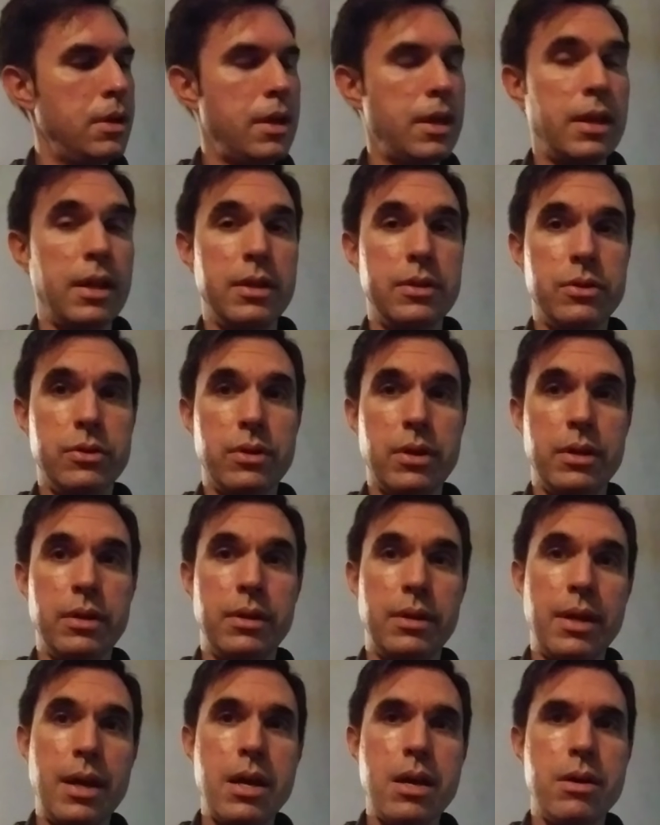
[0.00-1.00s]
and I
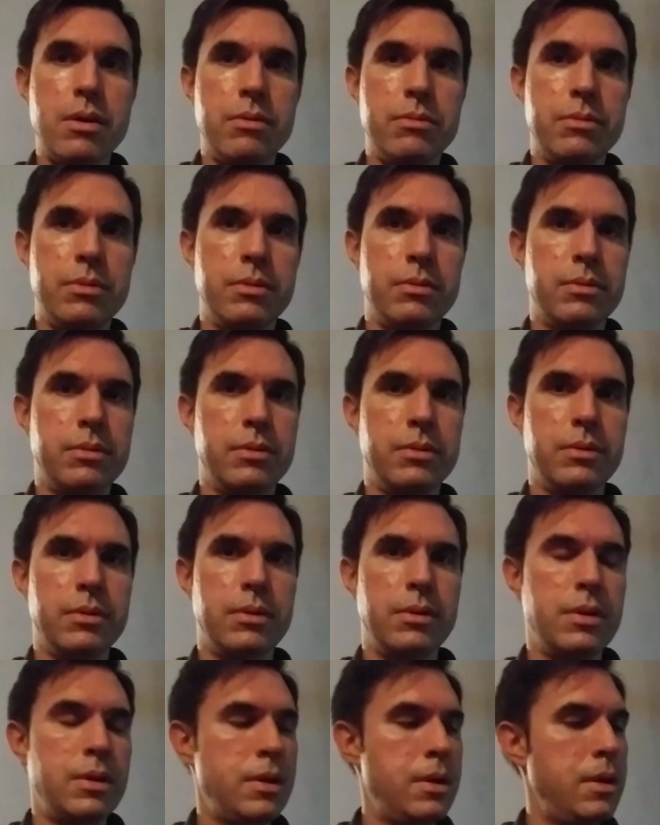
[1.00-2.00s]
slide down
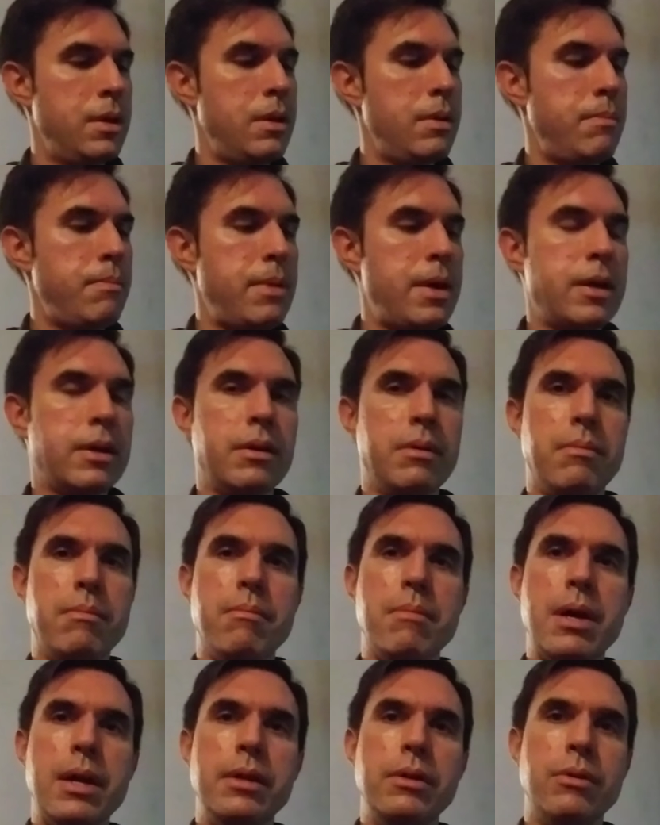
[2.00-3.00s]
back a
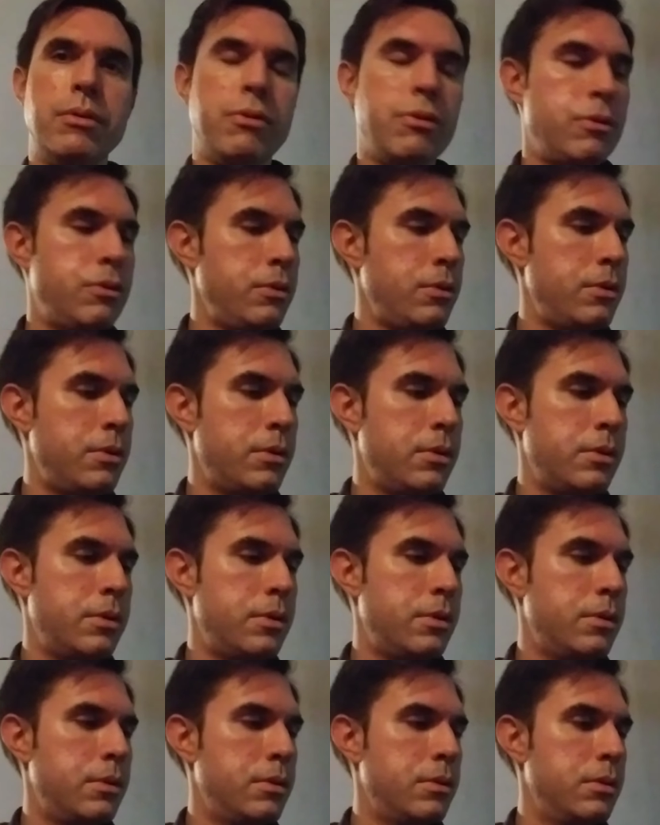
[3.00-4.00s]
minor
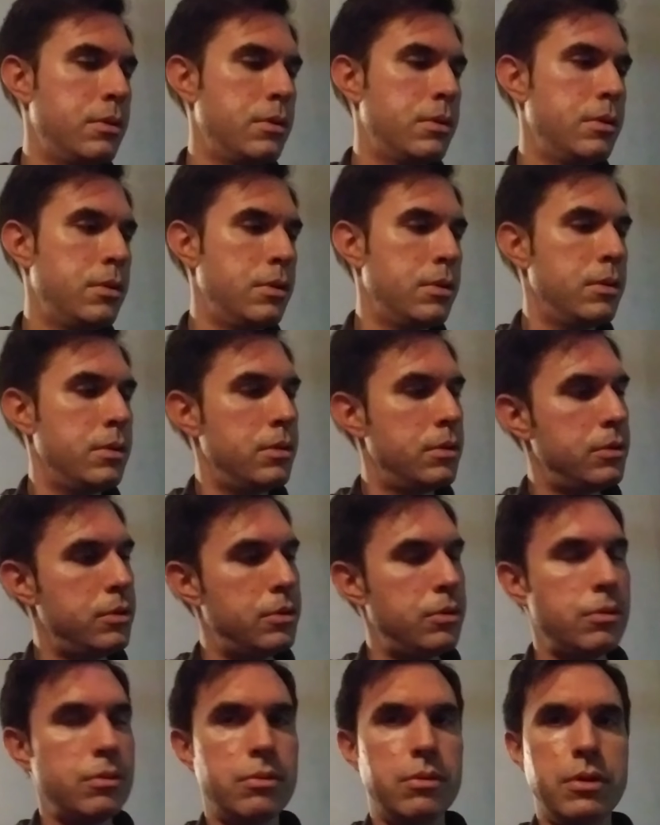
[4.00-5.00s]
3rd
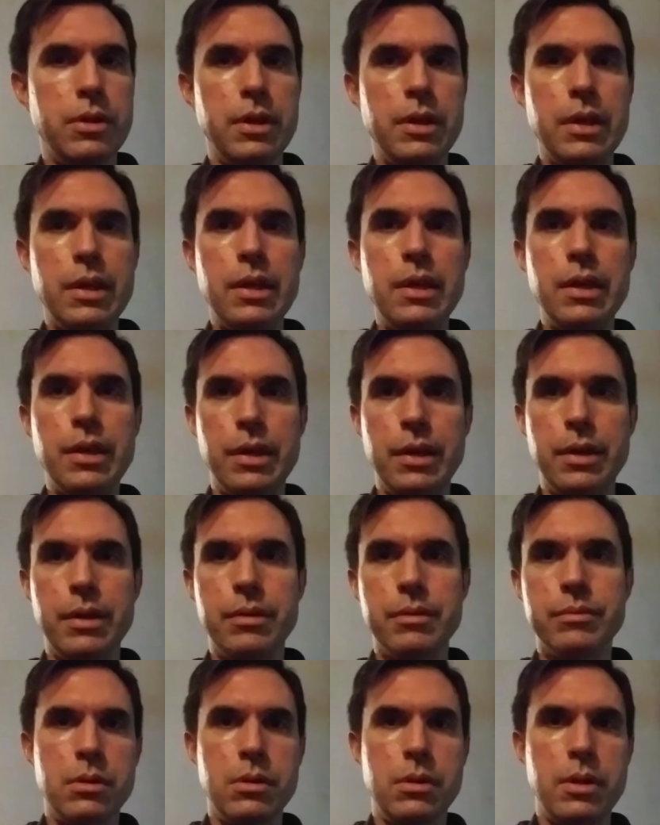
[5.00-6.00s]
to the
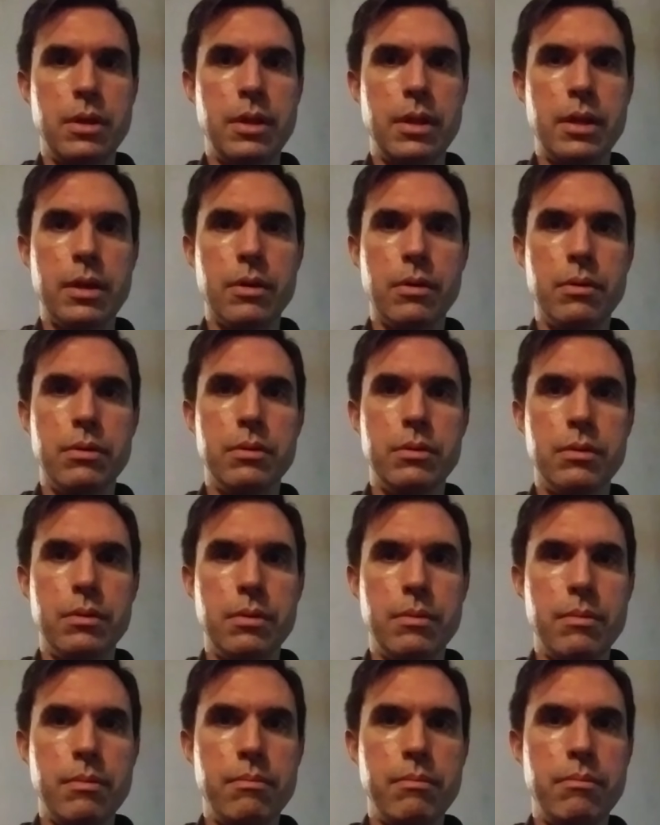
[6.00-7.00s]
E, and then I go
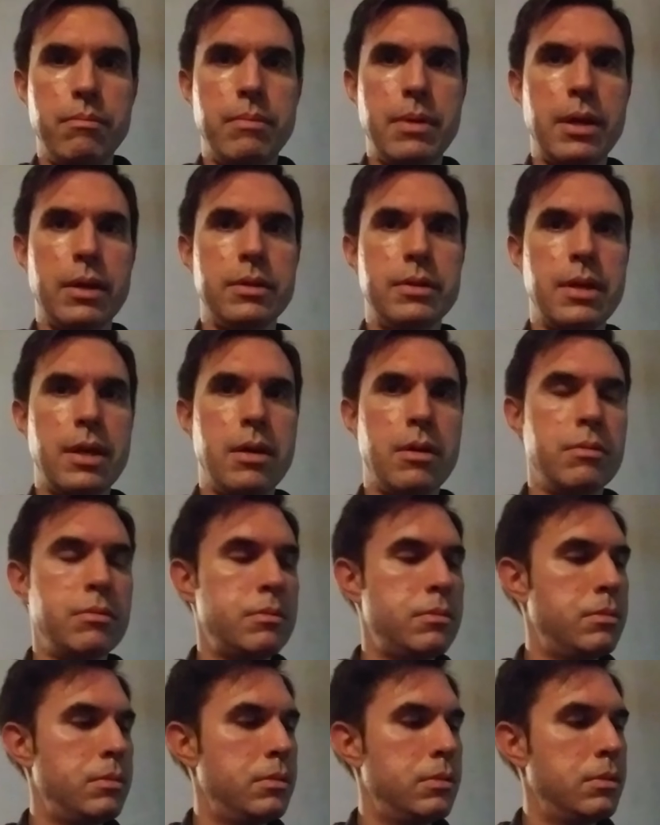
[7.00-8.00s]
back
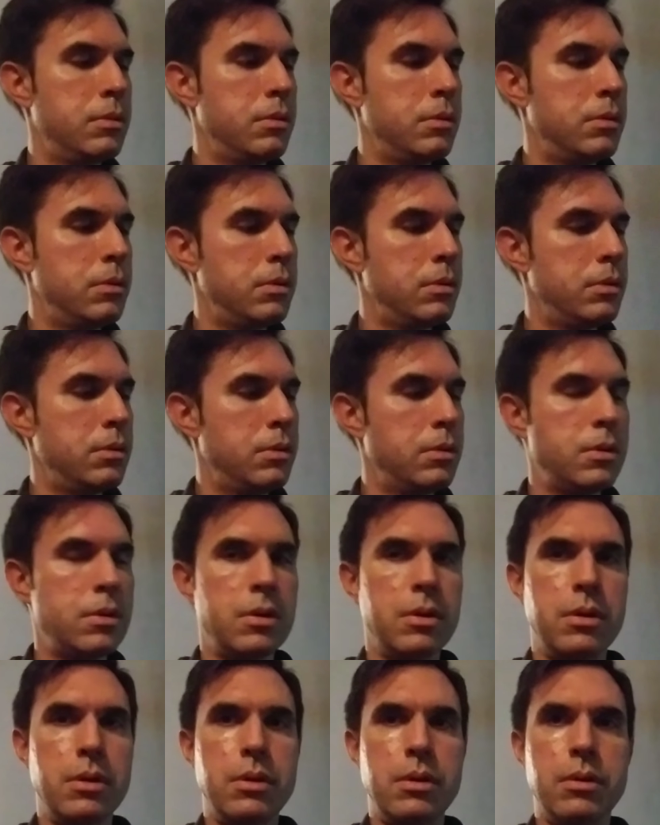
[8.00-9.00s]
down.
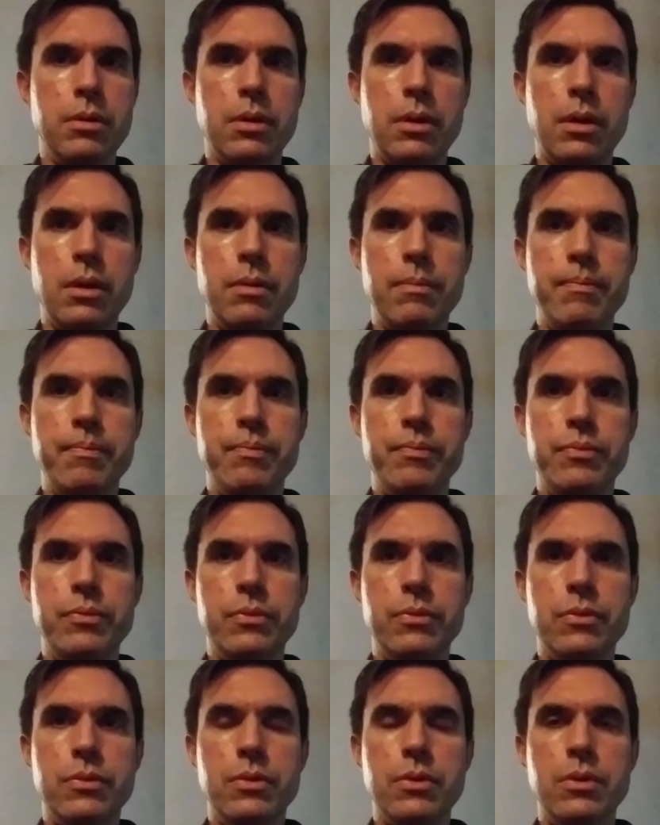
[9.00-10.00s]
Okay,
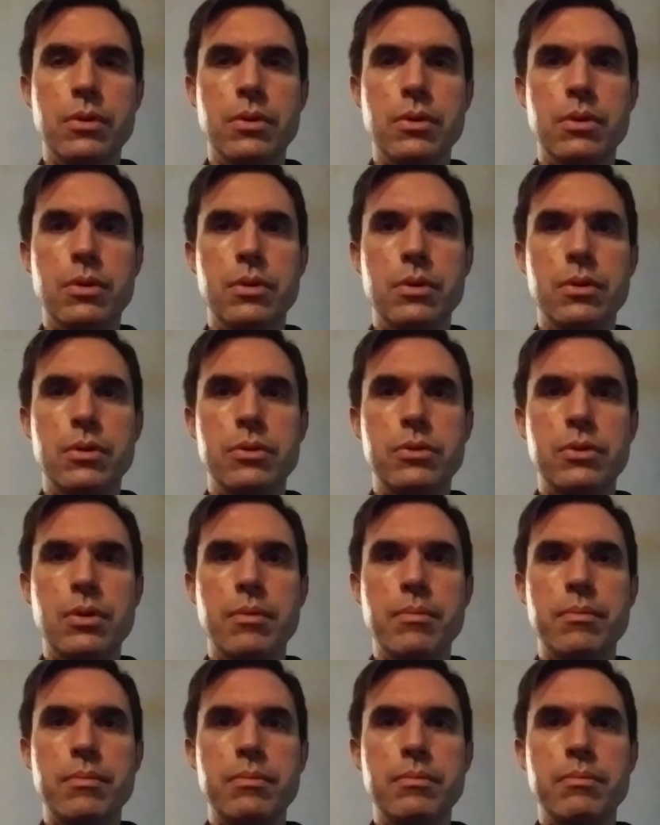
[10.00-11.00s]

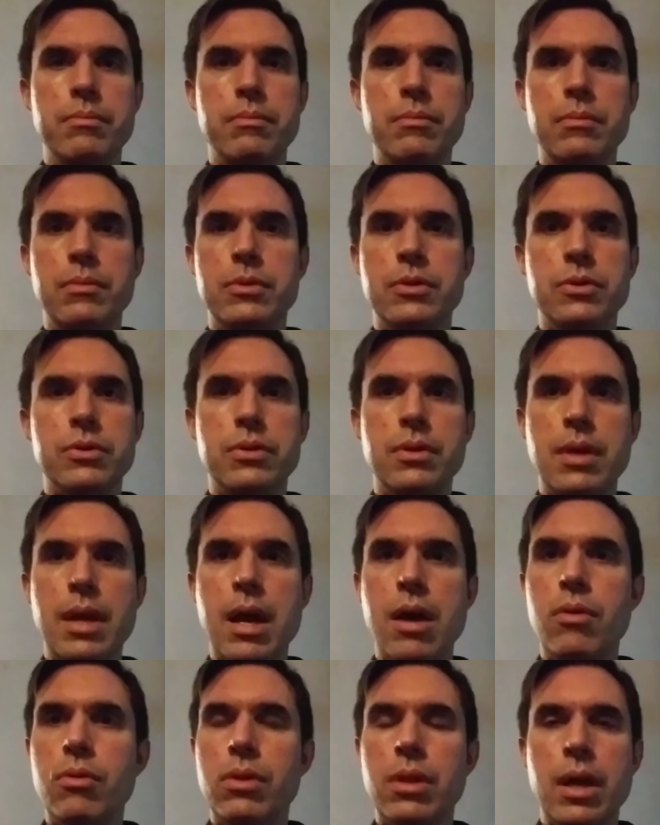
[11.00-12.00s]
so I'm just
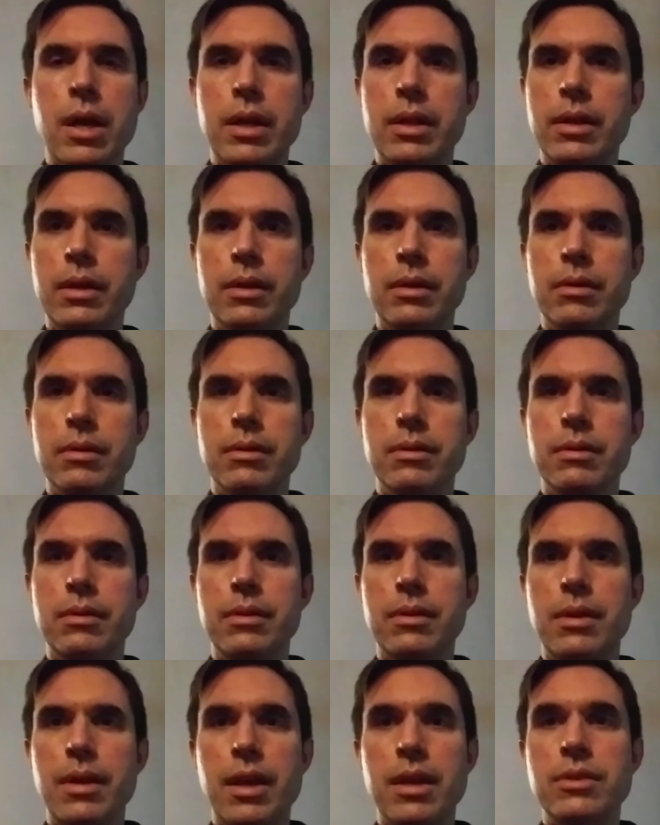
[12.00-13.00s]
outlining
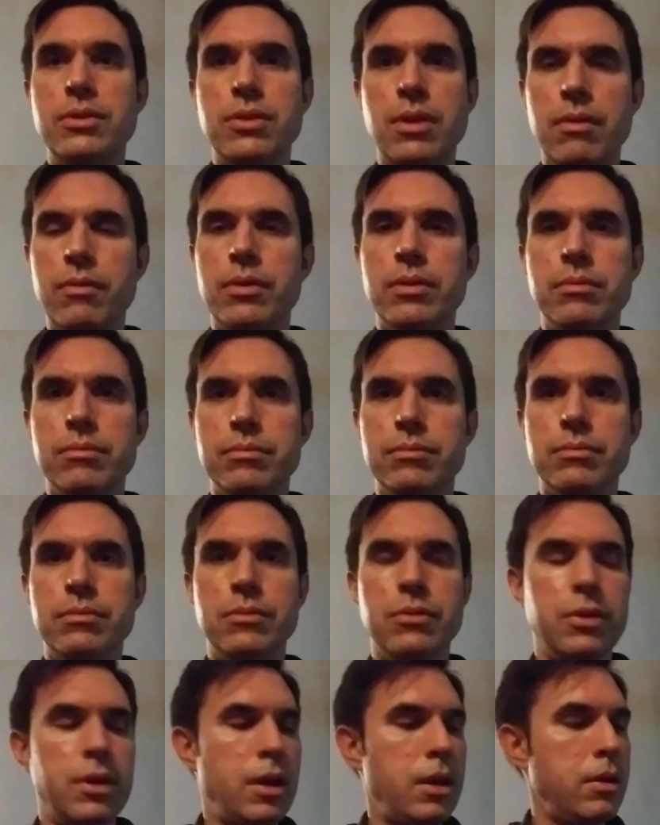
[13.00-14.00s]
A7.
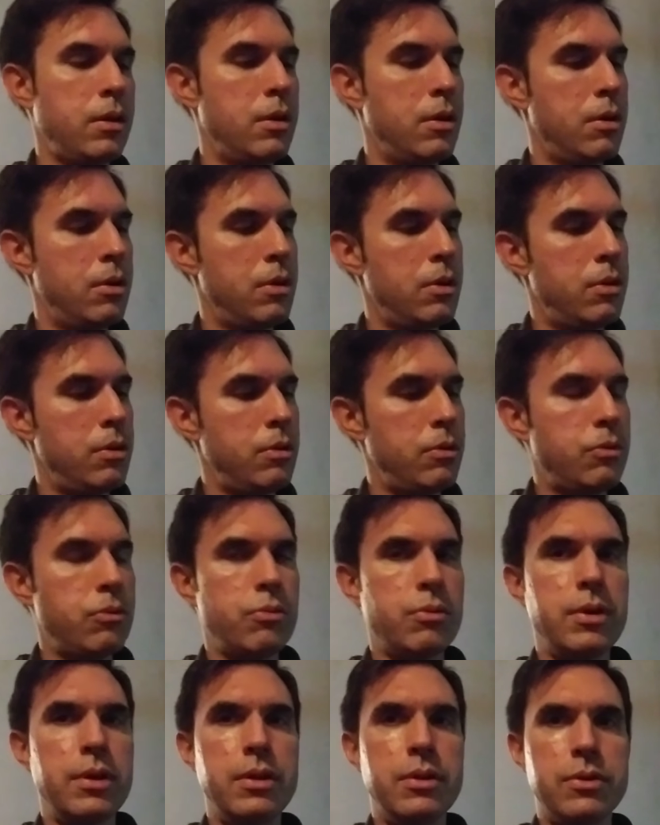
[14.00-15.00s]
Okay,
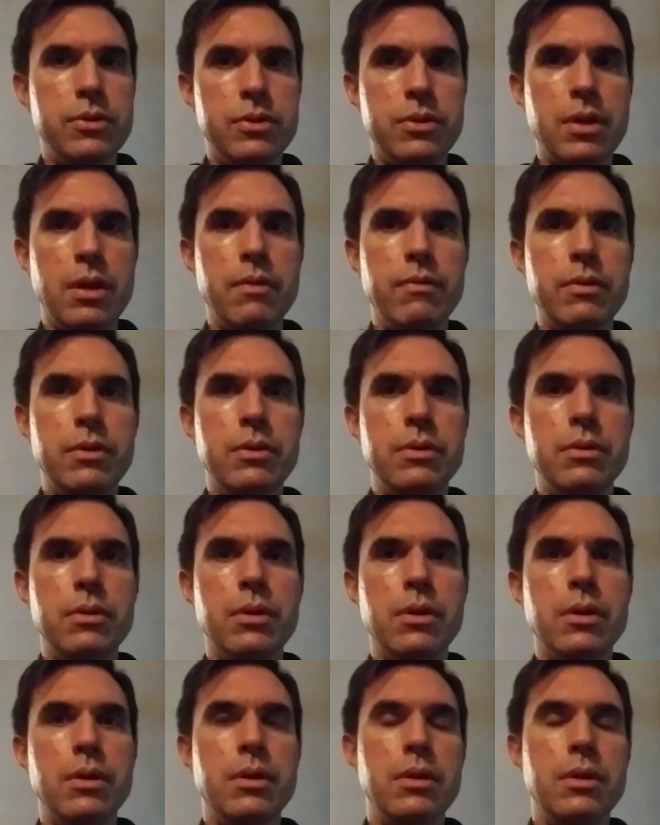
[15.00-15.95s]
3, 7,